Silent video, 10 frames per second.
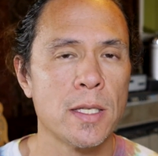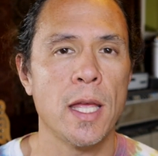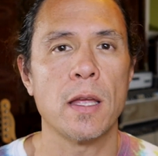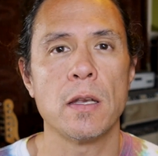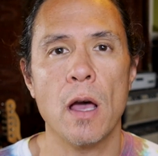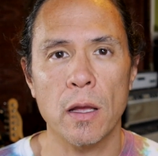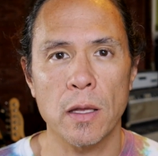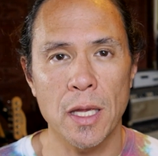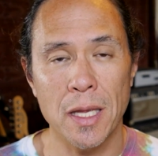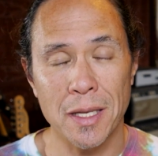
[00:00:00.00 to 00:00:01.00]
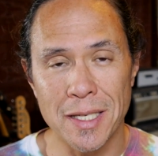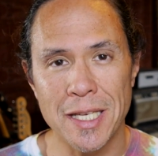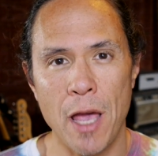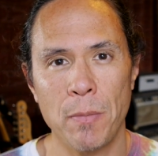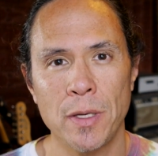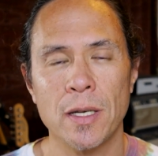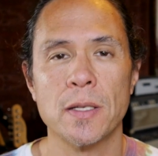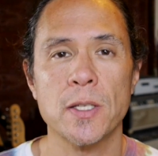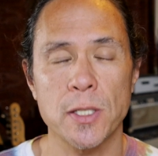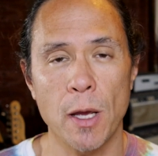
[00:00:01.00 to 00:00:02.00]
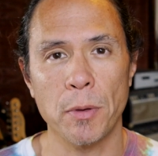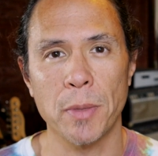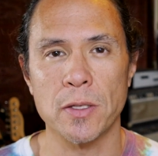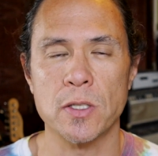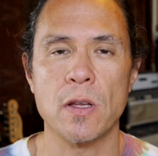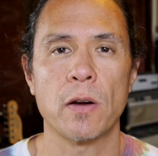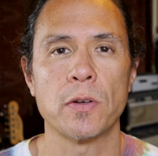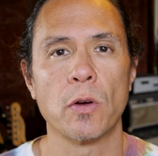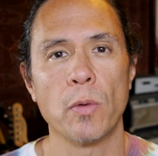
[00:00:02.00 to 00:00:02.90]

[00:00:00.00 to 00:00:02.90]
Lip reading: take a non-contaminated supplement, as Dr.